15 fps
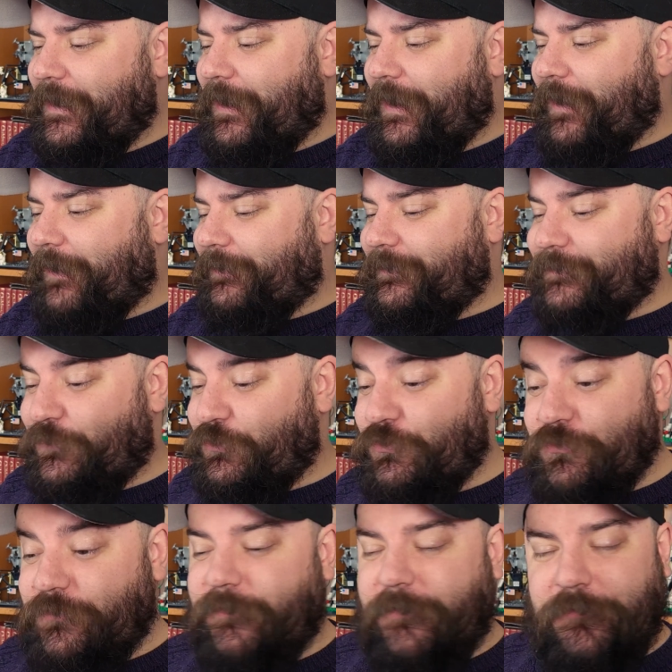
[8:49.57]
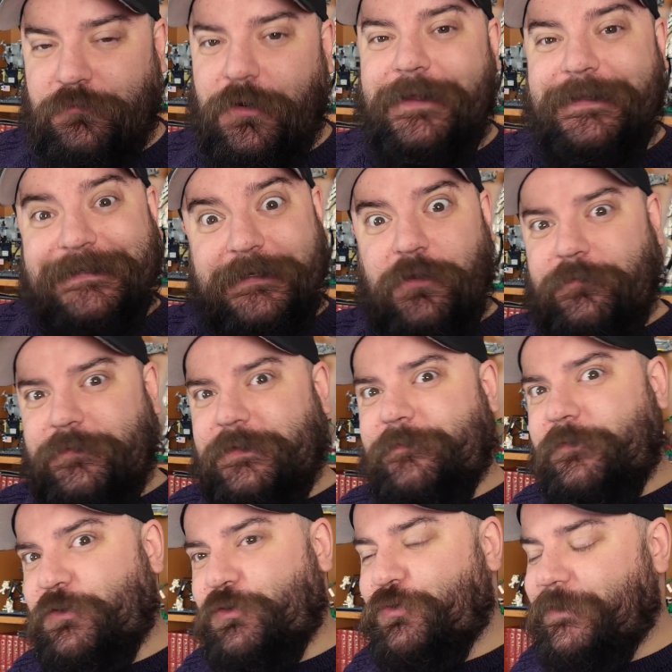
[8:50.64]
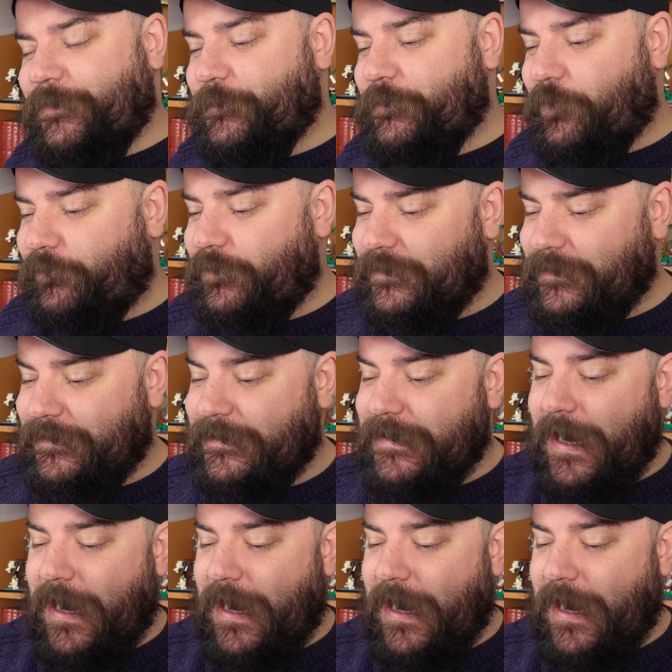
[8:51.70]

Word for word: Uh, there's a huge variety of different crisps, obviously,